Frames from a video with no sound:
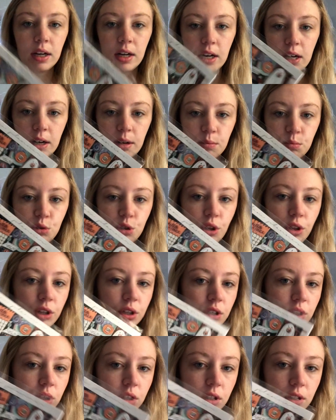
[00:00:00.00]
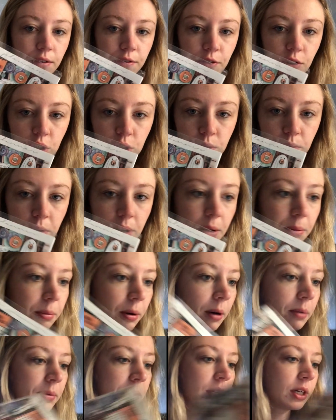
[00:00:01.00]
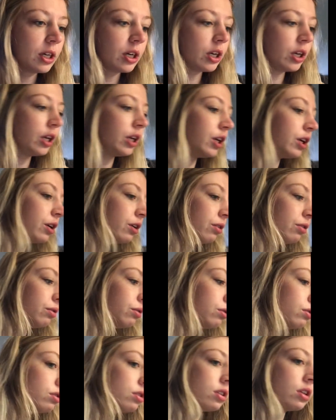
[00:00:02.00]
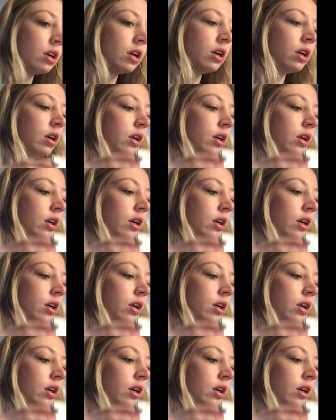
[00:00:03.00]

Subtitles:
So this is the first one I'm probably gonna use.